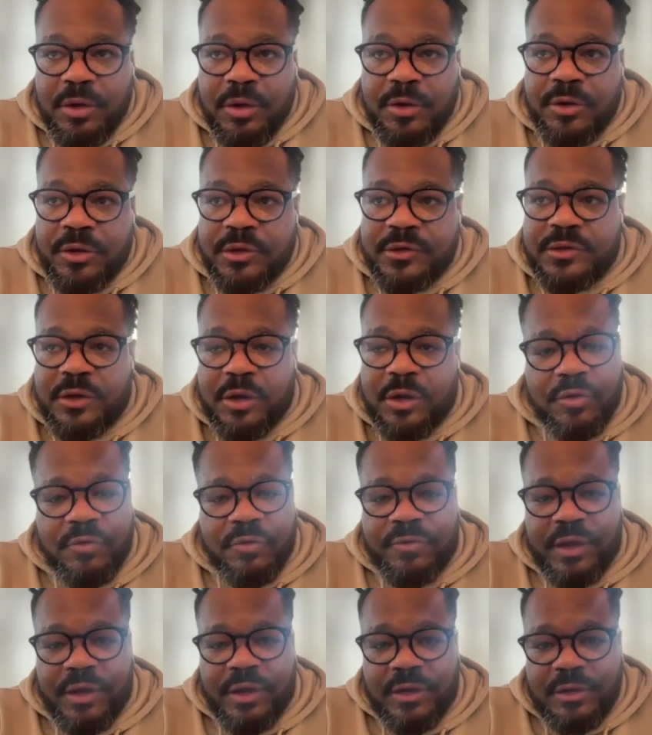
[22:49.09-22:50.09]
another
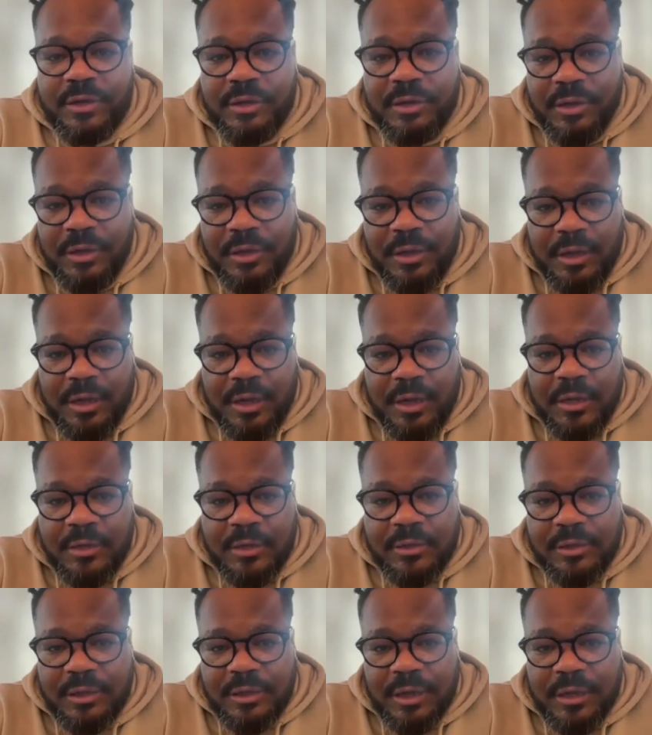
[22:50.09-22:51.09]
level
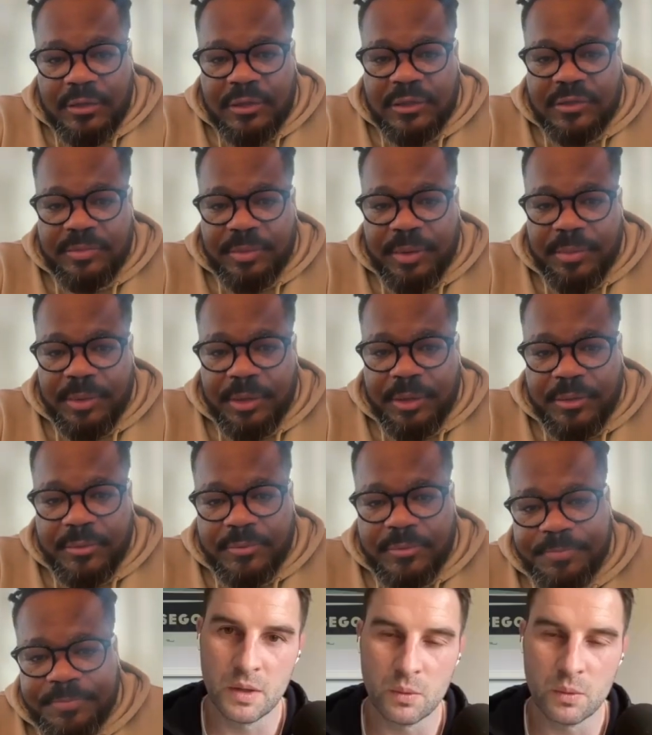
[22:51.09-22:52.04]
at uh, at this moment.